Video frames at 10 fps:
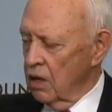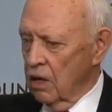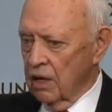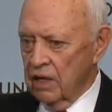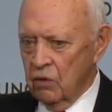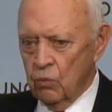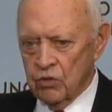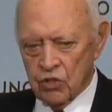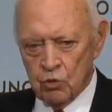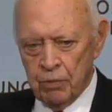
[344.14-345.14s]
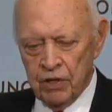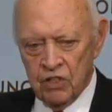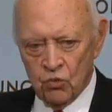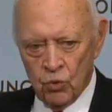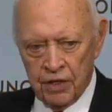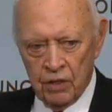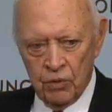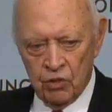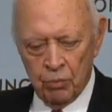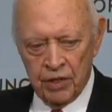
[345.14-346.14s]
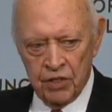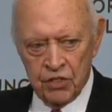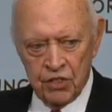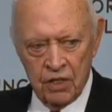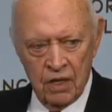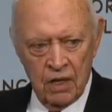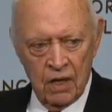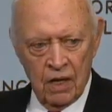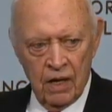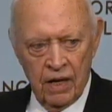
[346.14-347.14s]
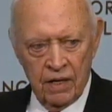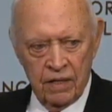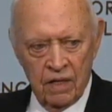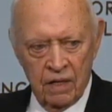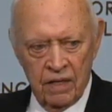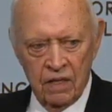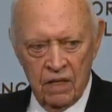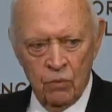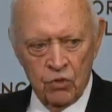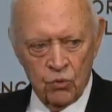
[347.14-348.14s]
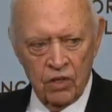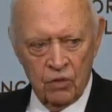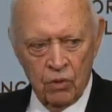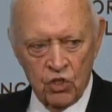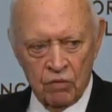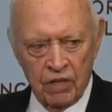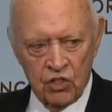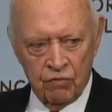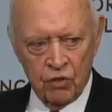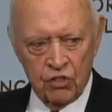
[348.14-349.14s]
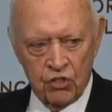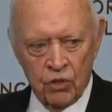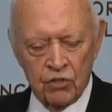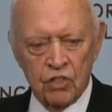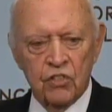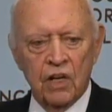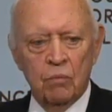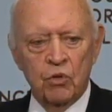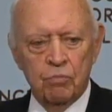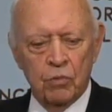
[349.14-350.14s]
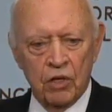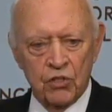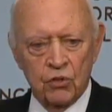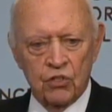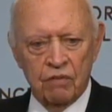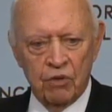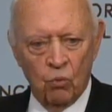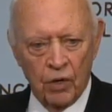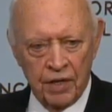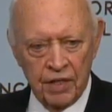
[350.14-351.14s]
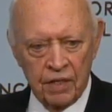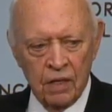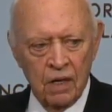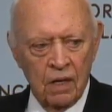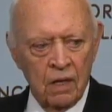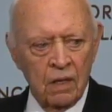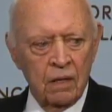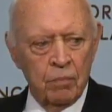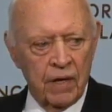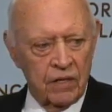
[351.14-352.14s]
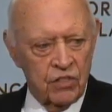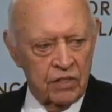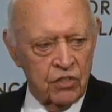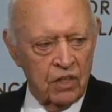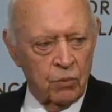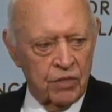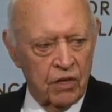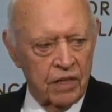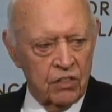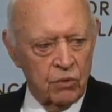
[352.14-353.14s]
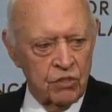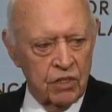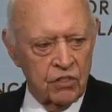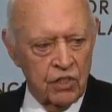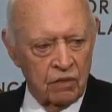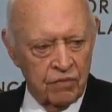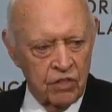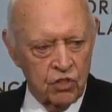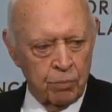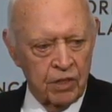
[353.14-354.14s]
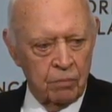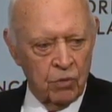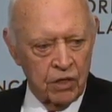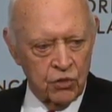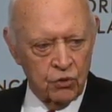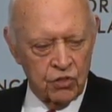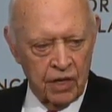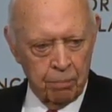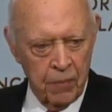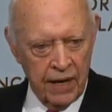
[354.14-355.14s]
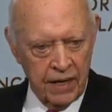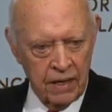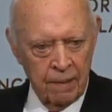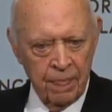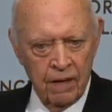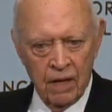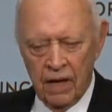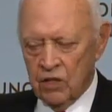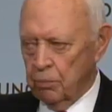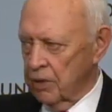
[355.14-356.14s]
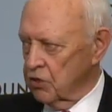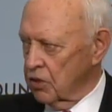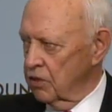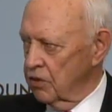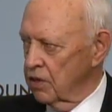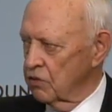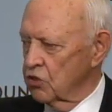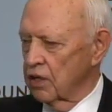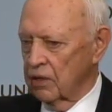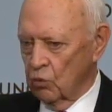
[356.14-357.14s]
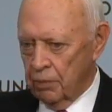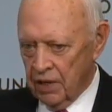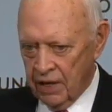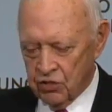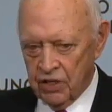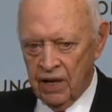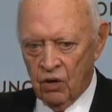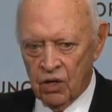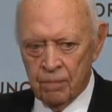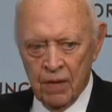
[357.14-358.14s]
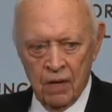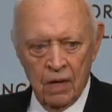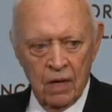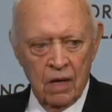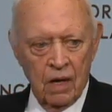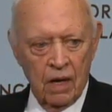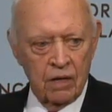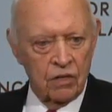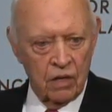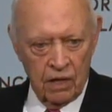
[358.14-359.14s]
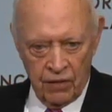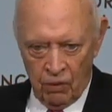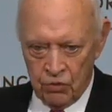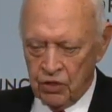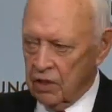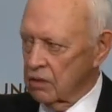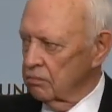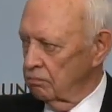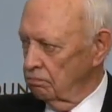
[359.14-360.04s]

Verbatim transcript: Uh, he was experienced working with the British, and uh, he was really Roosevelt's first choice. The job was Marshall's if he wanted it, but as I said, with characteristic self discipline, Marshall stepped back, and the president then said it will be Eisenhower, and, and that was it